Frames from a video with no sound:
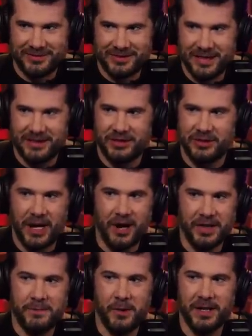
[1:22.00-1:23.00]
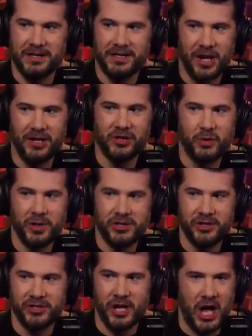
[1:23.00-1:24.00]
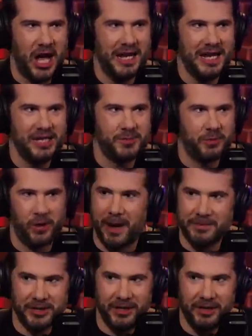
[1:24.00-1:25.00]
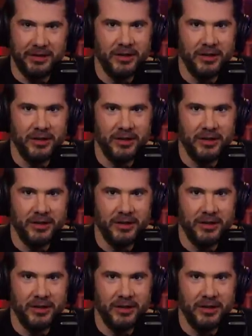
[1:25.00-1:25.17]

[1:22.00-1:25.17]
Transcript: Oh, God. Are they putting tongue twisters on his prompter?